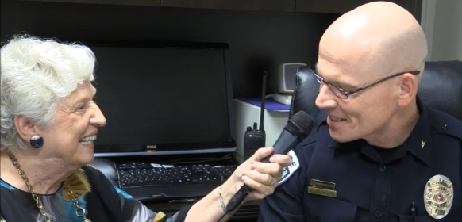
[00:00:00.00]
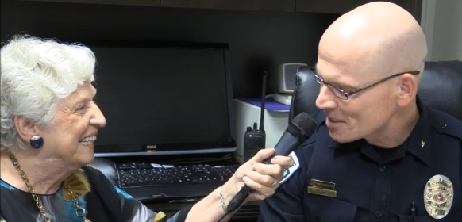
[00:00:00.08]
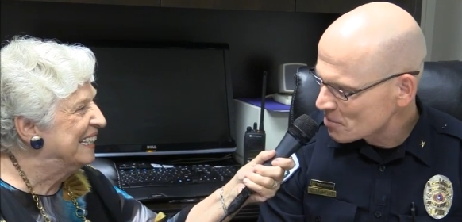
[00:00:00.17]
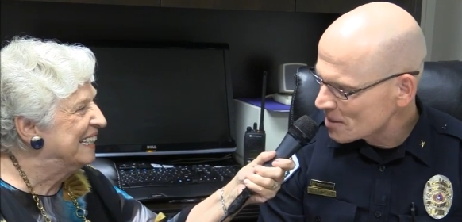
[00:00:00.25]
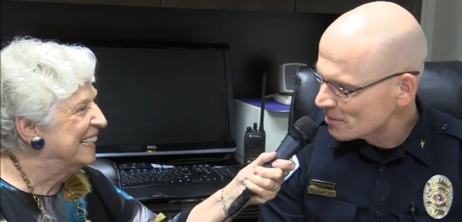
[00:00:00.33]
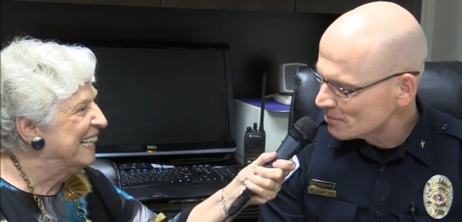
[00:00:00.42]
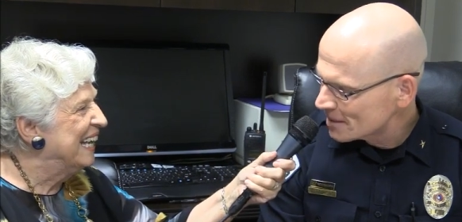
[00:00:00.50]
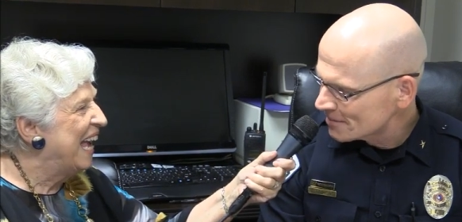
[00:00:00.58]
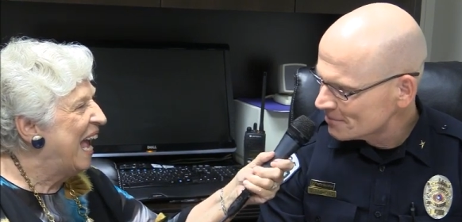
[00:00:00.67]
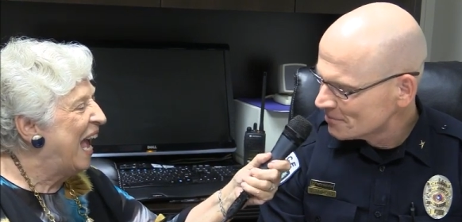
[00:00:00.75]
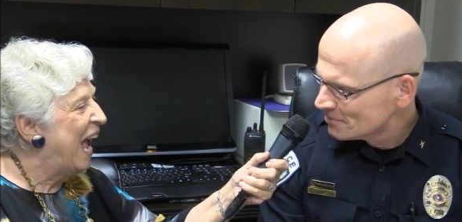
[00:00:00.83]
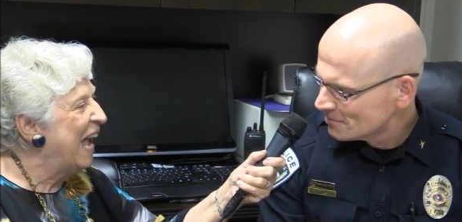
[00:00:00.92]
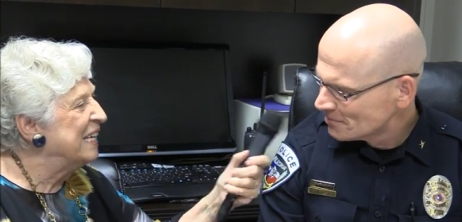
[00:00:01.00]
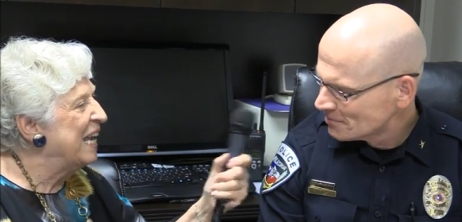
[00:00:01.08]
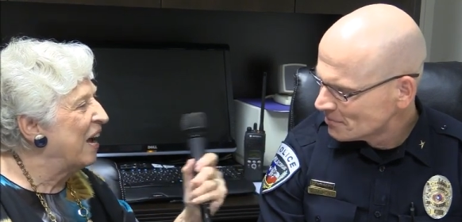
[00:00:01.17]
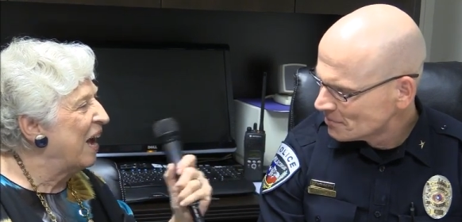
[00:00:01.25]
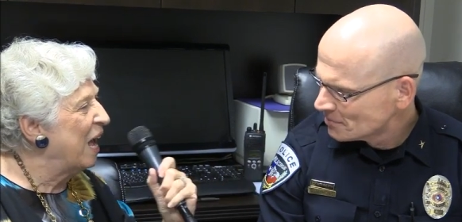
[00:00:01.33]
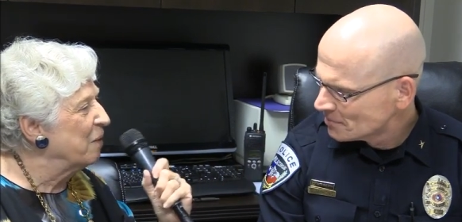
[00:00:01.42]
Speaker 1: yes, ma'am.
Speaker 2: And
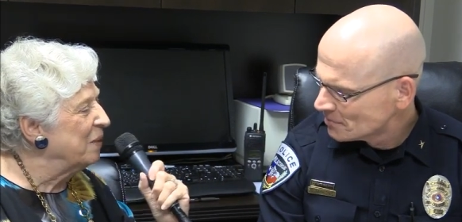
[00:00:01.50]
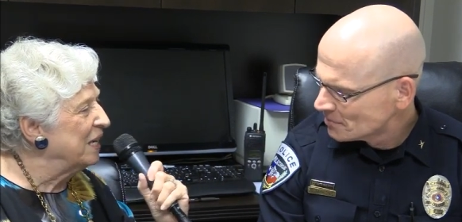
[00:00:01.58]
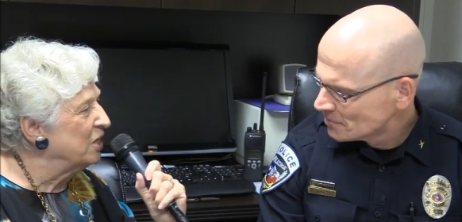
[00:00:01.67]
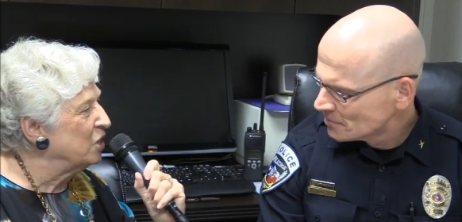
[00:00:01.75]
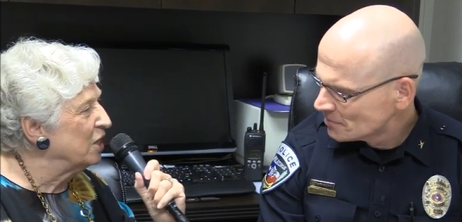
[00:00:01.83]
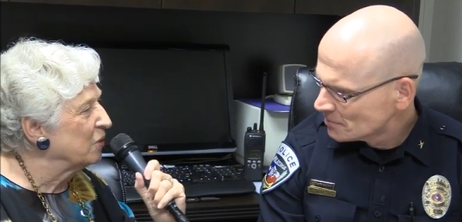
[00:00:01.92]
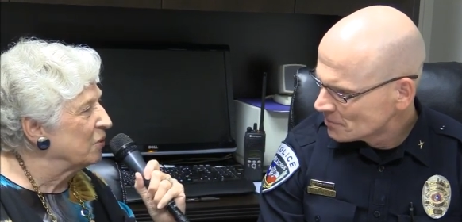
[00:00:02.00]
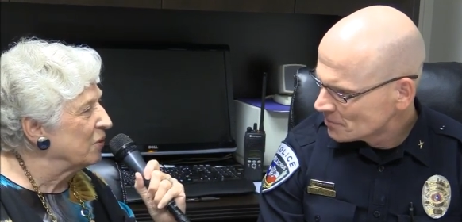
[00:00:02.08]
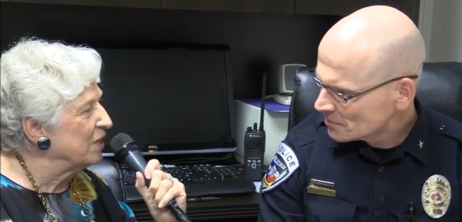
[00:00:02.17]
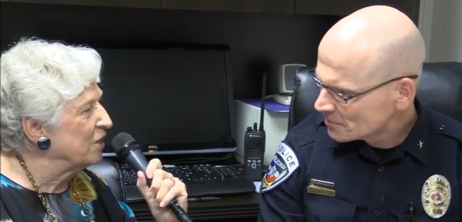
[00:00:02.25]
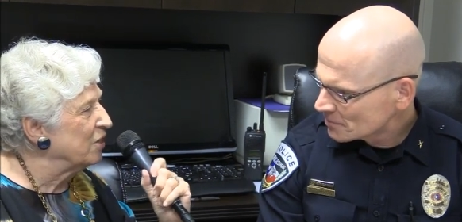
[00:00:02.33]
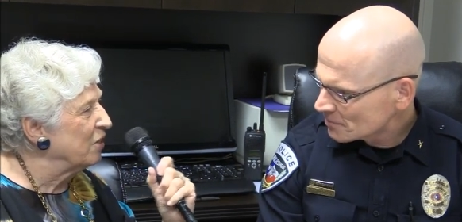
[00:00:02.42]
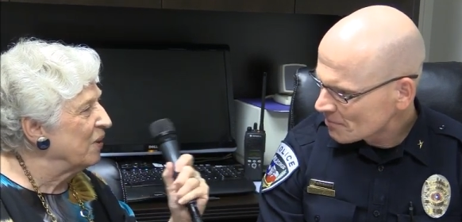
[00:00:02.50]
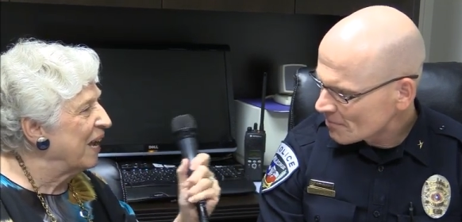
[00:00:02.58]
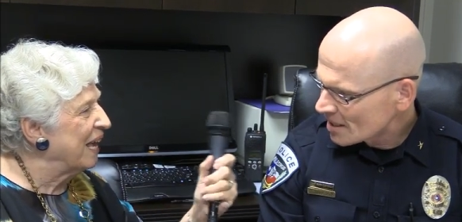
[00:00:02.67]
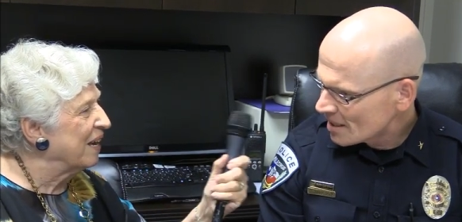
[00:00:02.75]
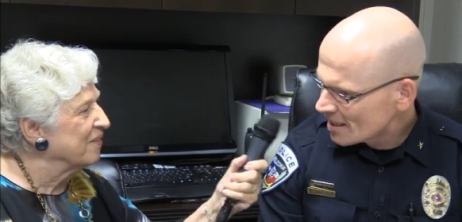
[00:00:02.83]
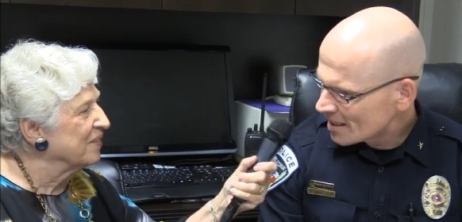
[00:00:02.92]
now, how many children do you
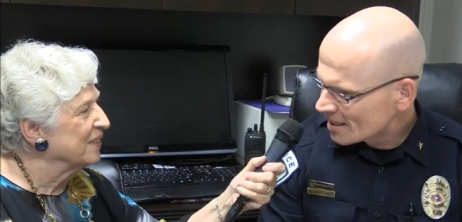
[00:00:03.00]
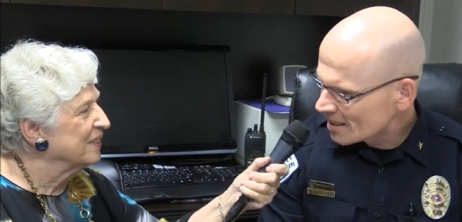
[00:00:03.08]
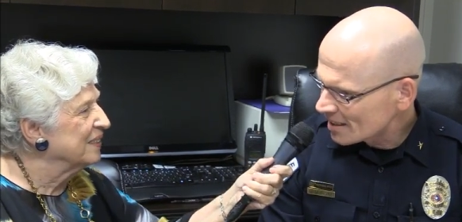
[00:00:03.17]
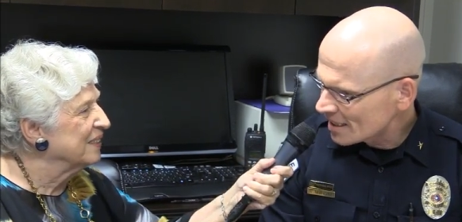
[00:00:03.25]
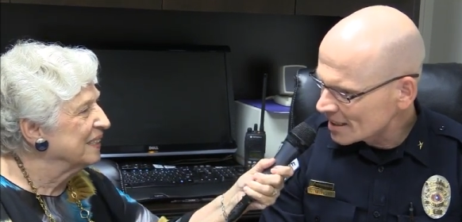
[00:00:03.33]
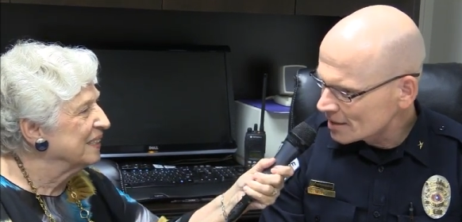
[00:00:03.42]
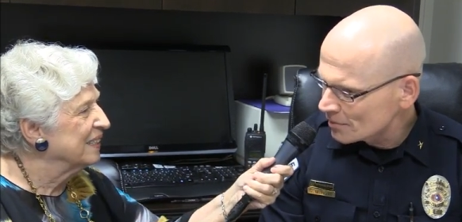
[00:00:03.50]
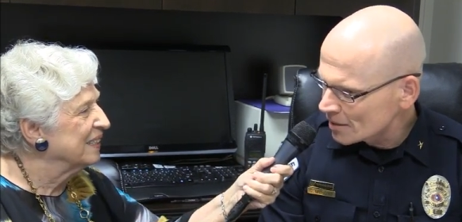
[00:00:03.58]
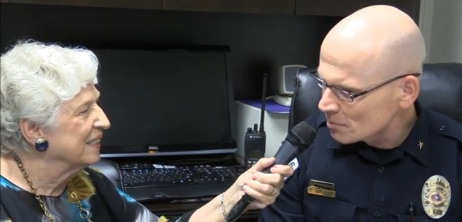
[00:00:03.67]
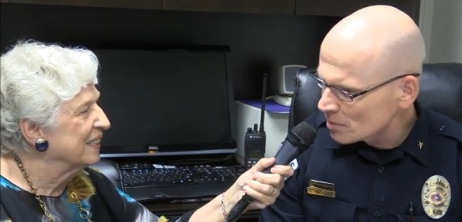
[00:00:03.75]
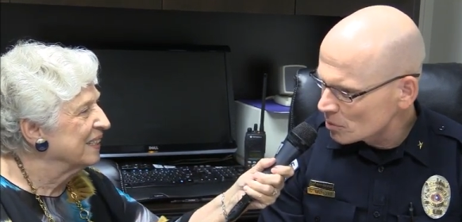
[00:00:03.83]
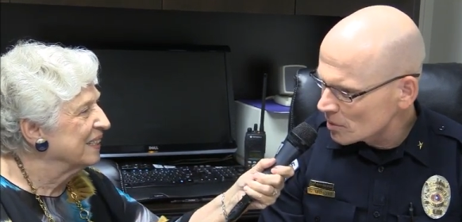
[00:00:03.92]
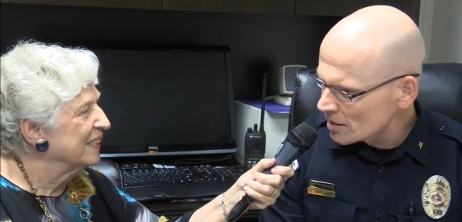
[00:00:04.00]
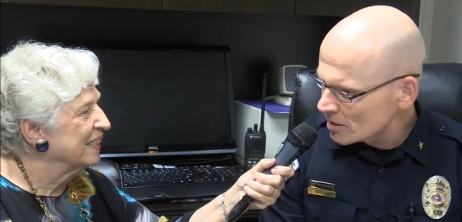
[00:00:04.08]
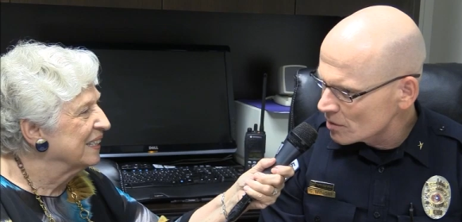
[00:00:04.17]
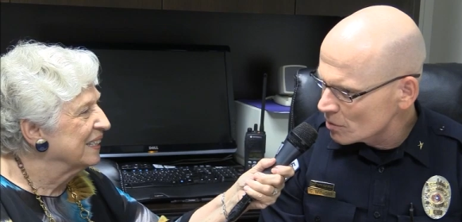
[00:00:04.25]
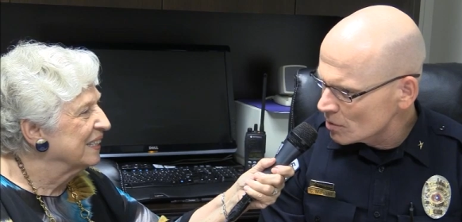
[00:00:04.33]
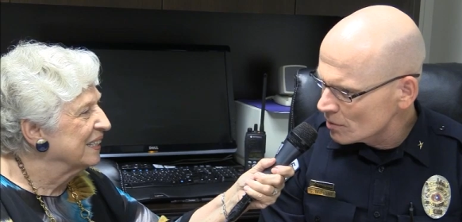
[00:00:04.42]
have?
Speaker 1: Collectively, between the
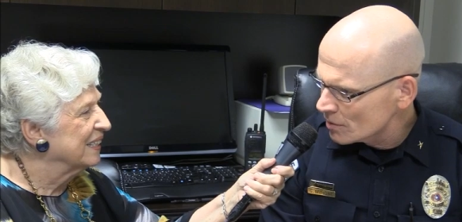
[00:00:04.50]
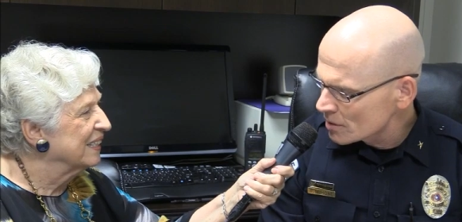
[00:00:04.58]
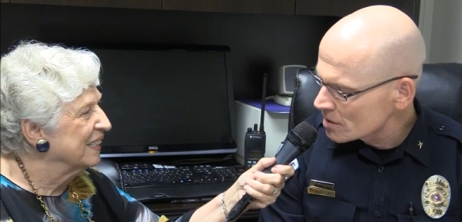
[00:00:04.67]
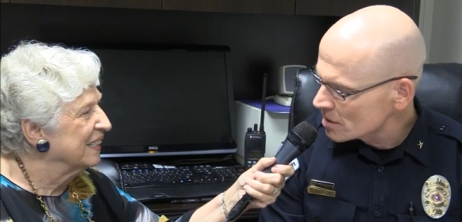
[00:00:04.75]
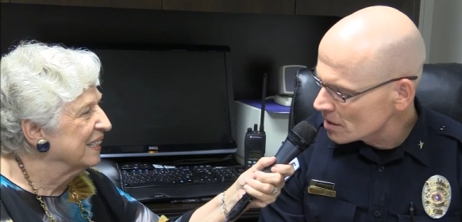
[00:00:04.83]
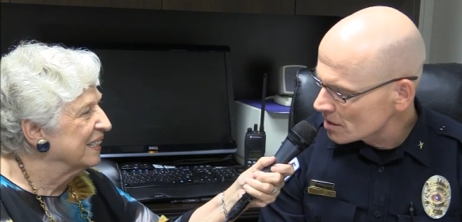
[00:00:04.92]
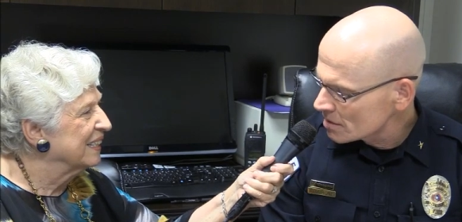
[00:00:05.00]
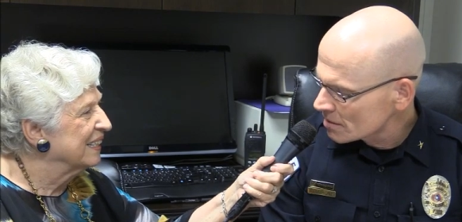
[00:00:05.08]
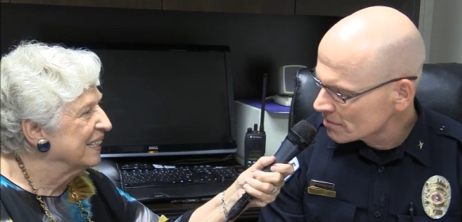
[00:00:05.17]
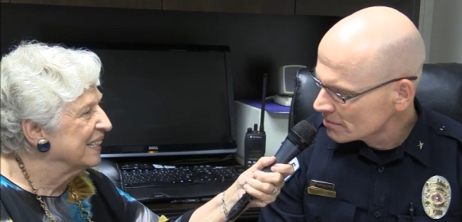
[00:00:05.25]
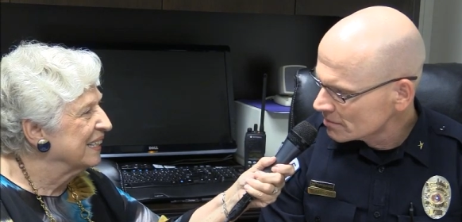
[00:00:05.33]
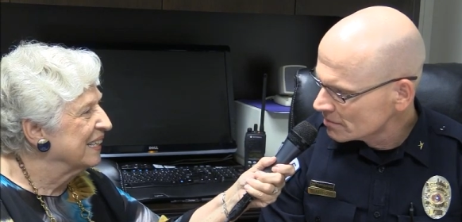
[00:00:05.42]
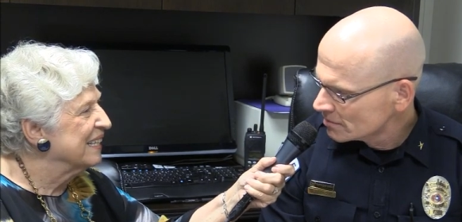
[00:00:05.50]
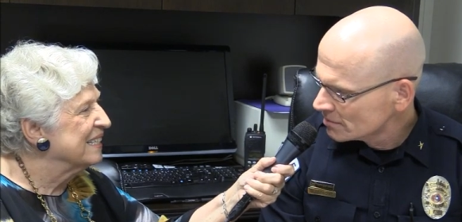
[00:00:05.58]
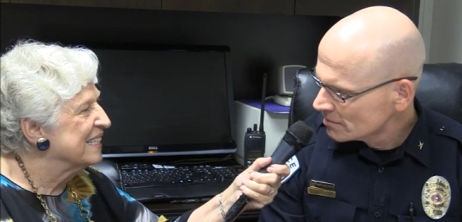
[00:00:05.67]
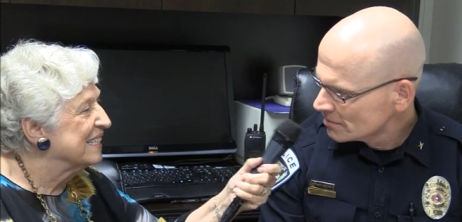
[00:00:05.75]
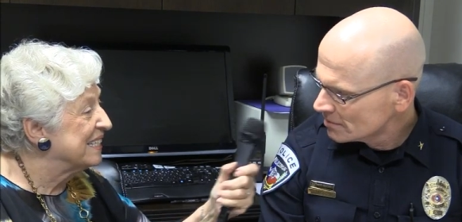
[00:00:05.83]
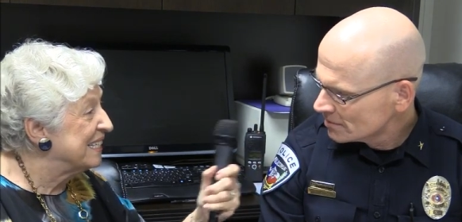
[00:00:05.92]
two of us, six.
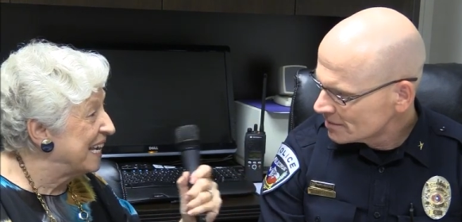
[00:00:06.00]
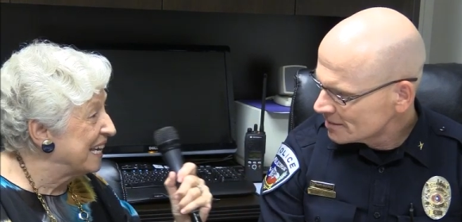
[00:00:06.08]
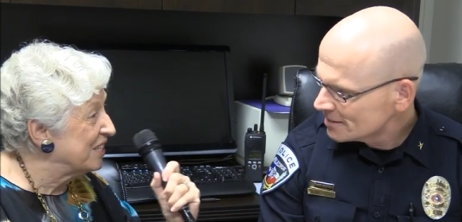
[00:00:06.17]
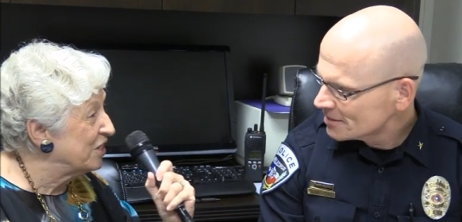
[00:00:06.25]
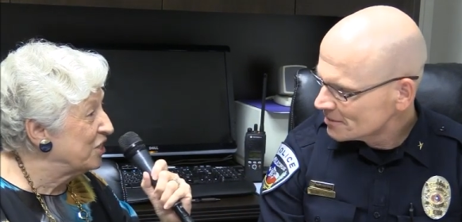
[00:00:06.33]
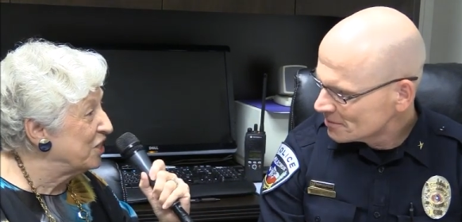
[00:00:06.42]
Speaker 2: Six